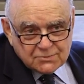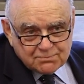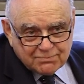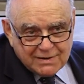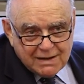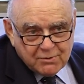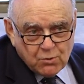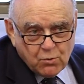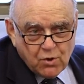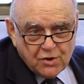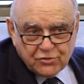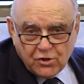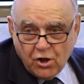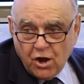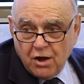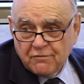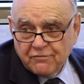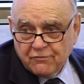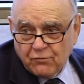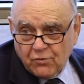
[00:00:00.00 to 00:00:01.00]
probably worth
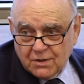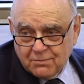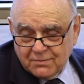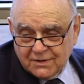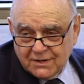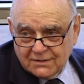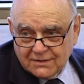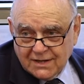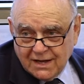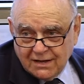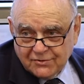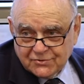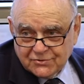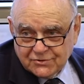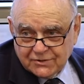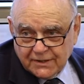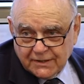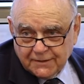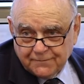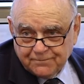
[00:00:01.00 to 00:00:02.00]
140 million dollars
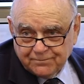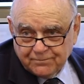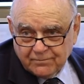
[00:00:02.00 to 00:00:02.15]
a year.